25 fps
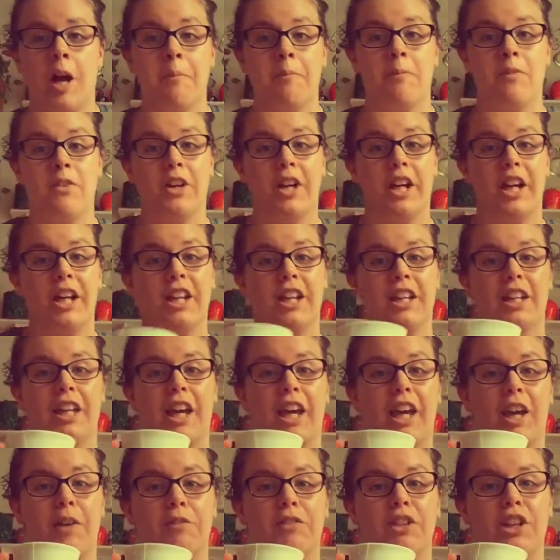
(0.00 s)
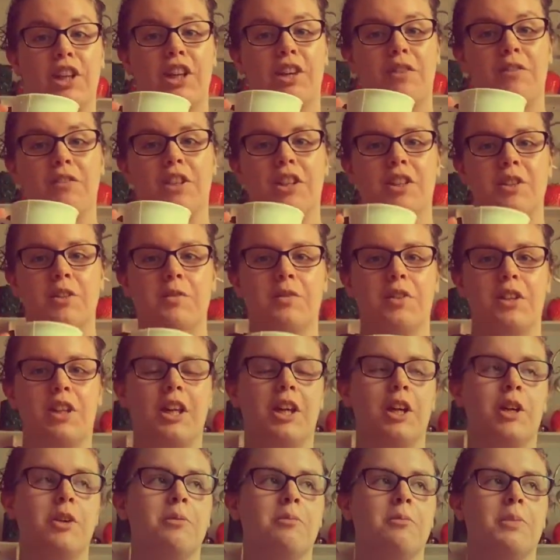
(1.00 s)
Pretending I have tea for this
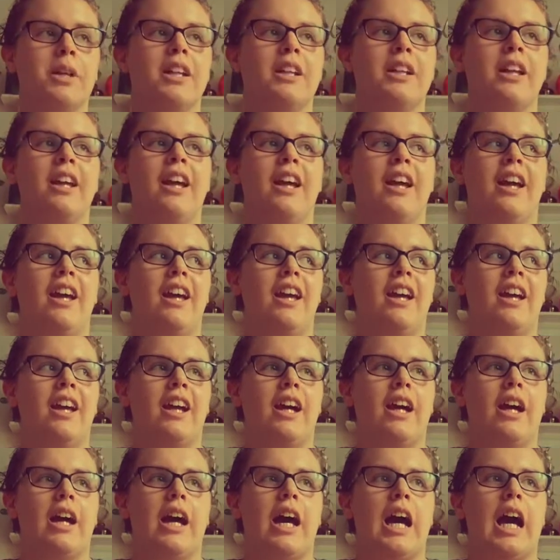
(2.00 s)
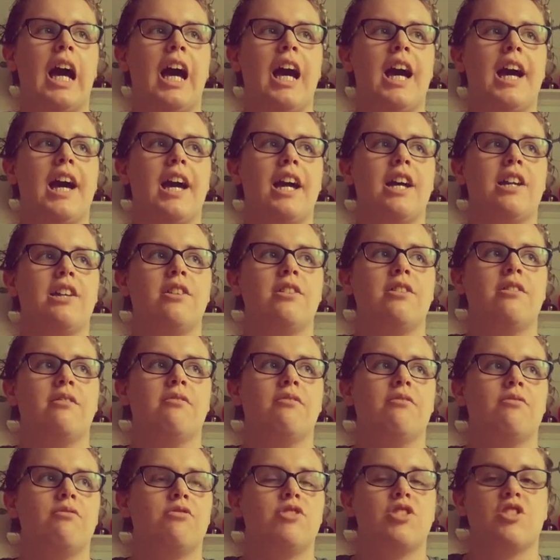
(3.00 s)
video, but I
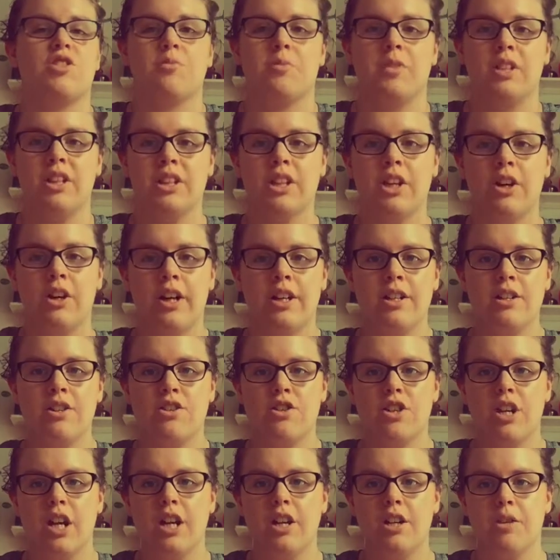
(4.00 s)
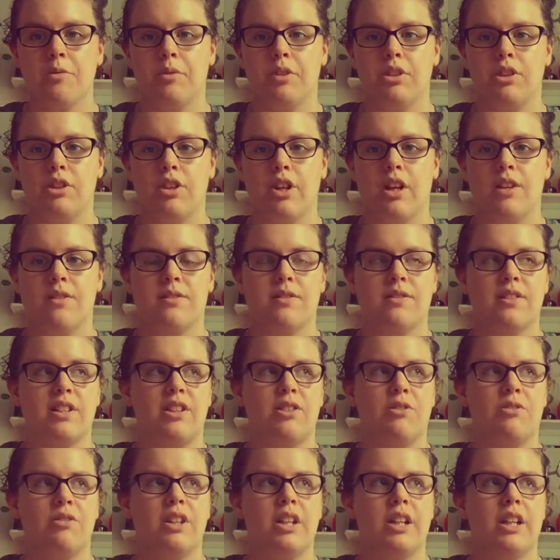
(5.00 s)
just wanted to go ahead and share it with you guys because I
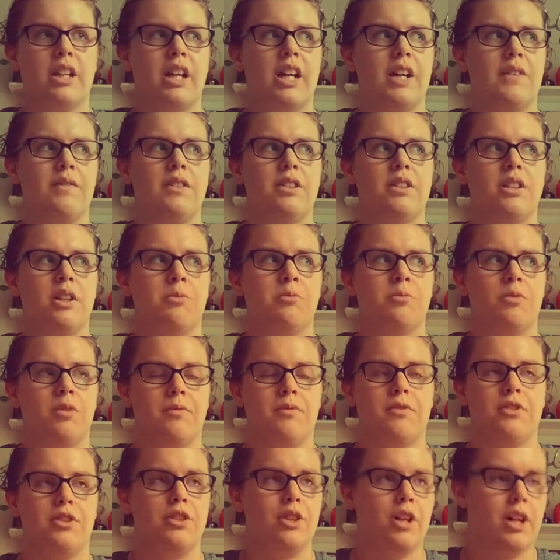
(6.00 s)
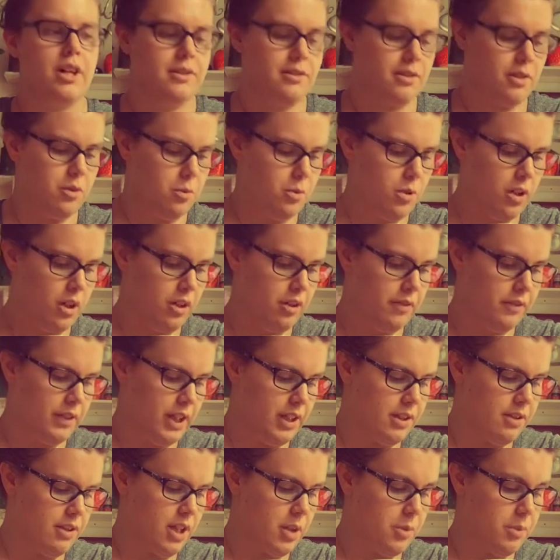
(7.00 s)
don't think I haven't done one for you guys in a while of that
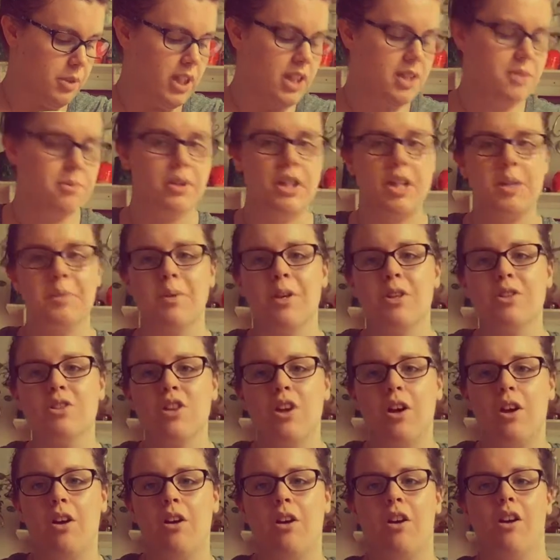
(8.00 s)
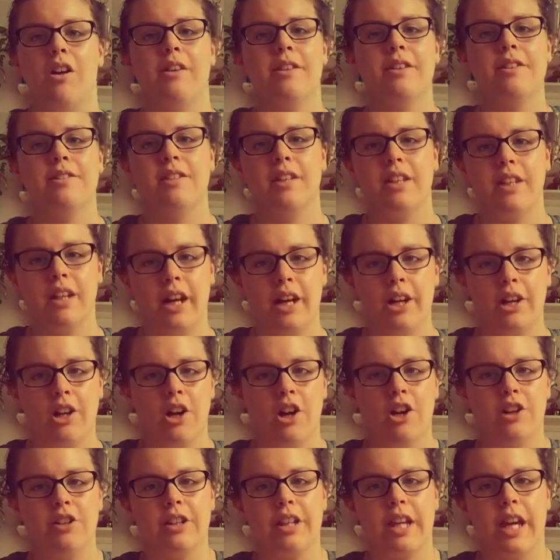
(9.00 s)
tea, but that's pretty much all the tea I
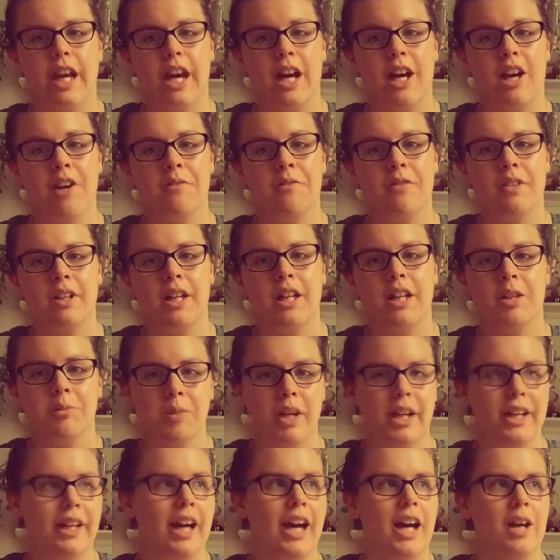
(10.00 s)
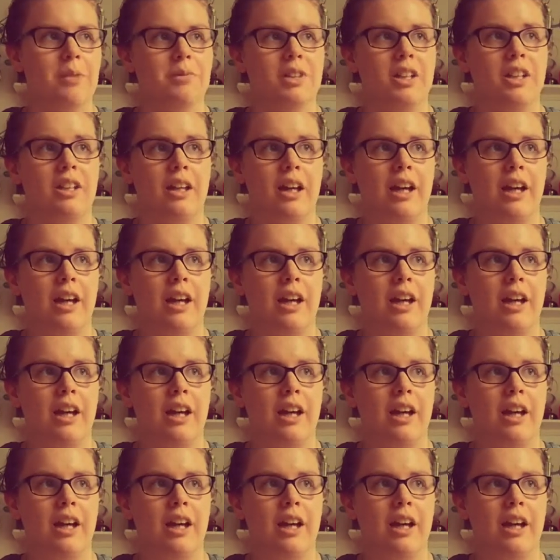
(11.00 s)
currently have in my cabinet.